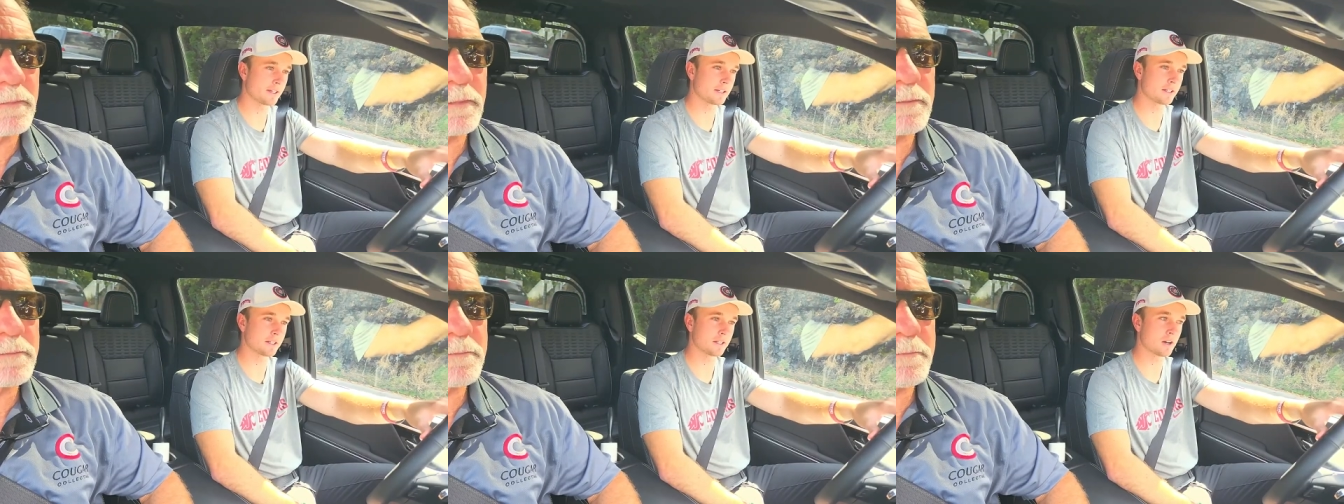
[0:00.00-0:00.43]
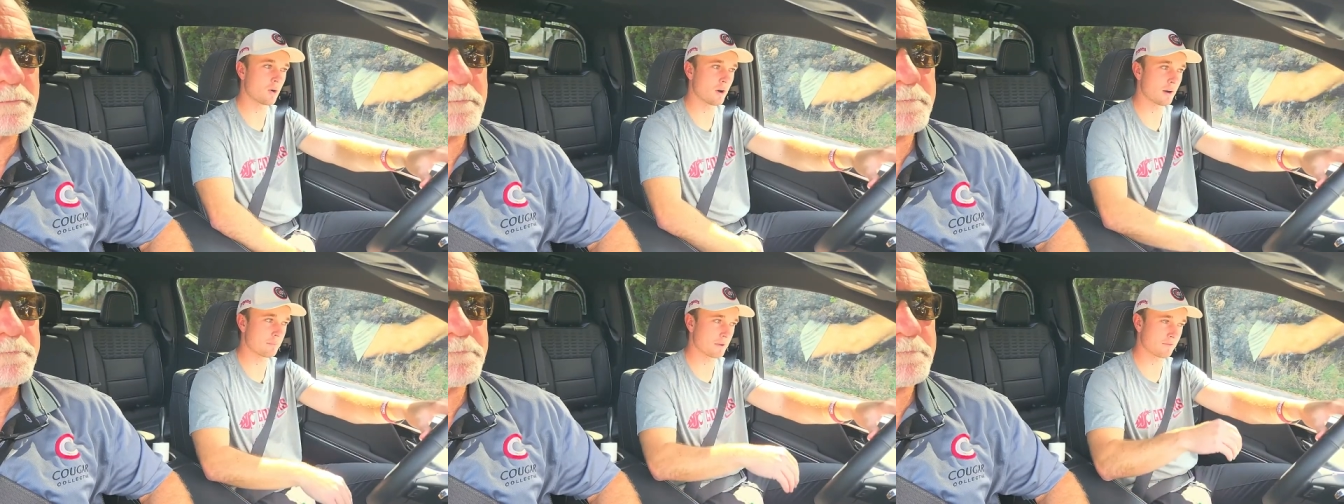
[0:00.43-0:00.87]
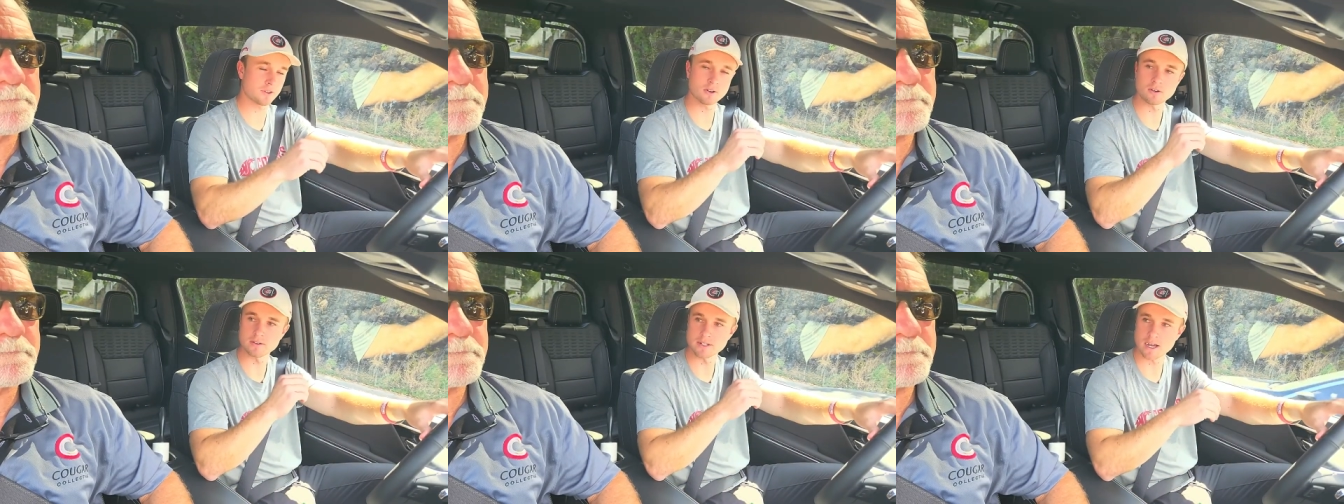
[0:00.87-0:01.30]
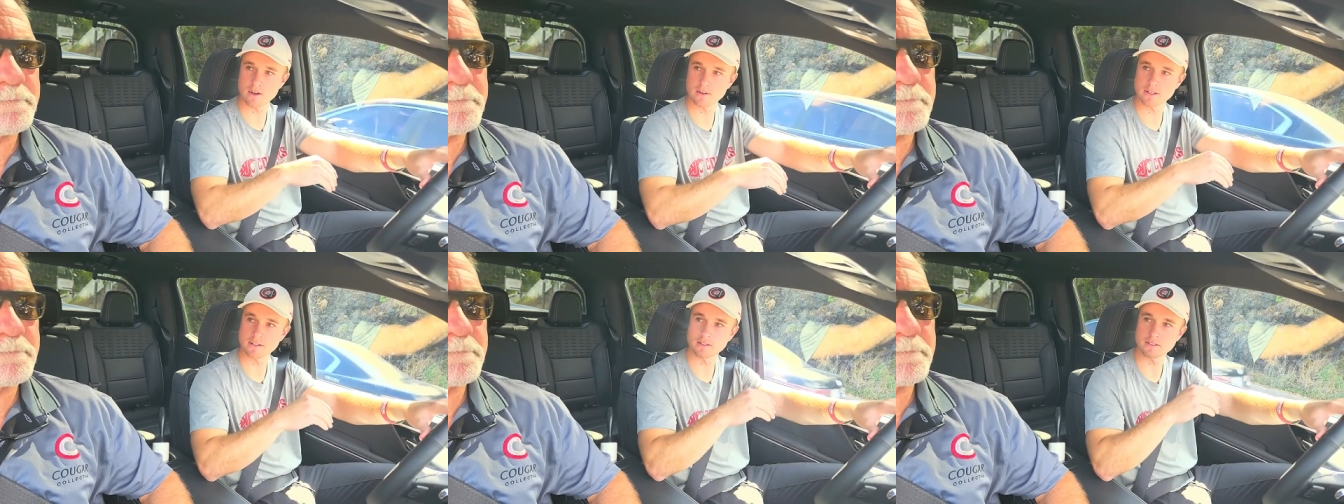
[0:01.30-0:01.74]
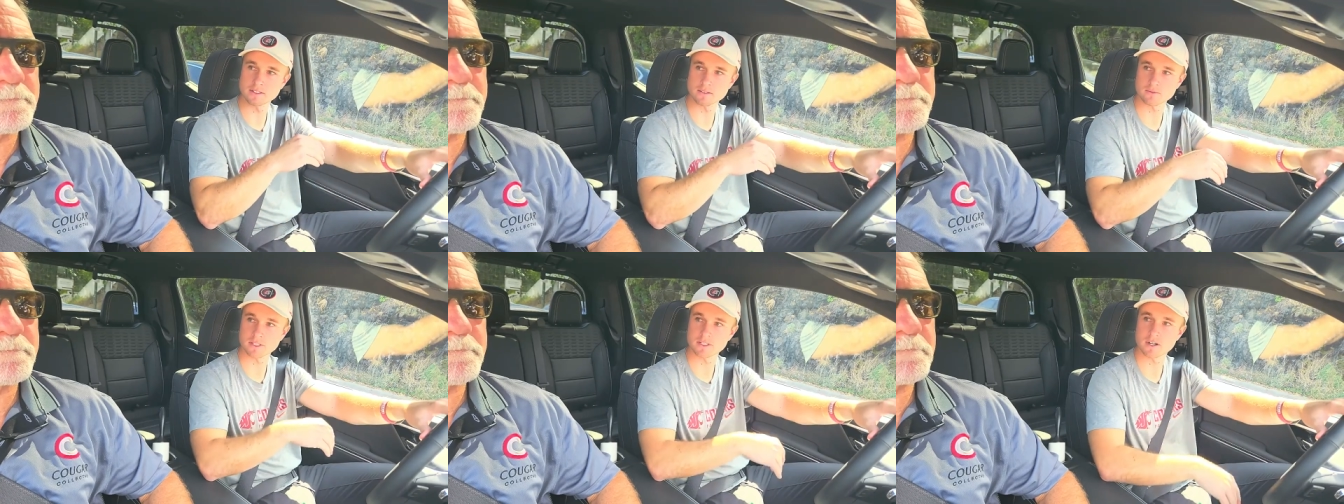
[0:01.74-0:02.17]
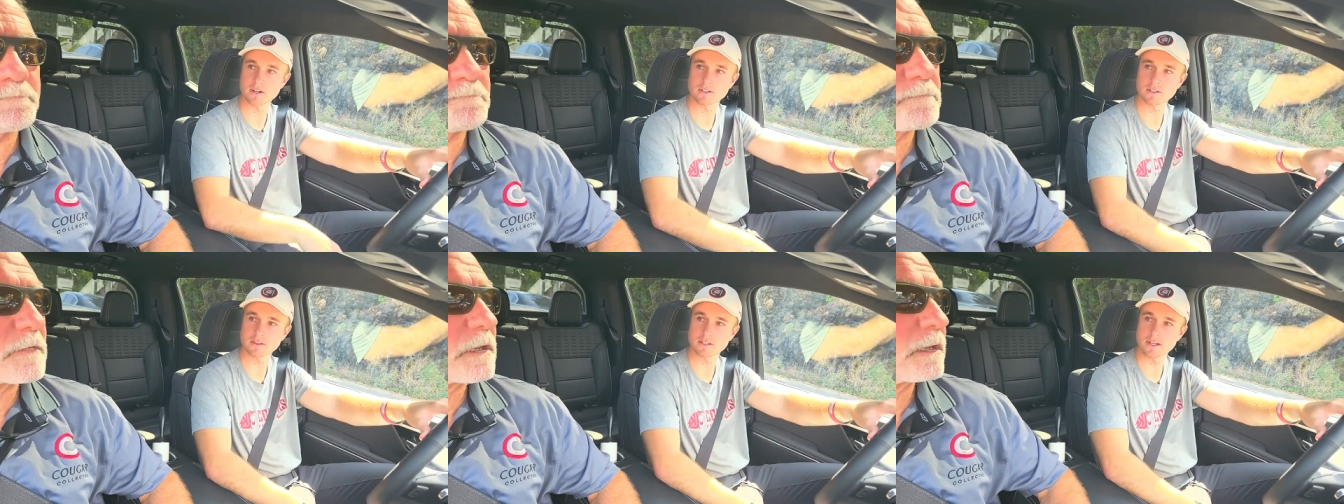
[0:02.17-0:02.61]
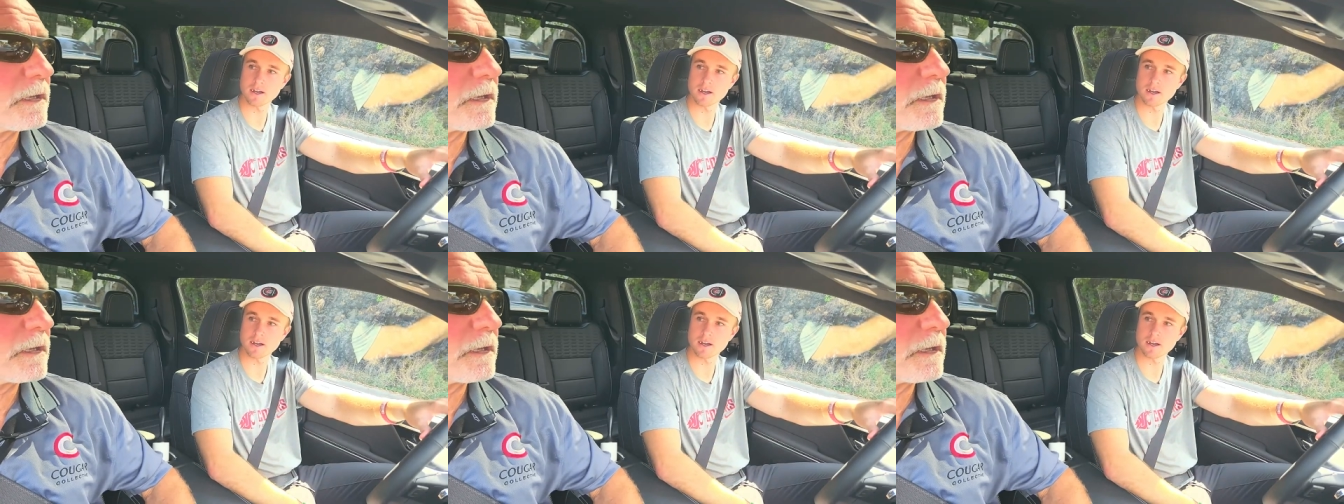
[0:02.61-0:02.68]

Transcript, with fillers: And could it go up if you're going downhill? Does it recharge on the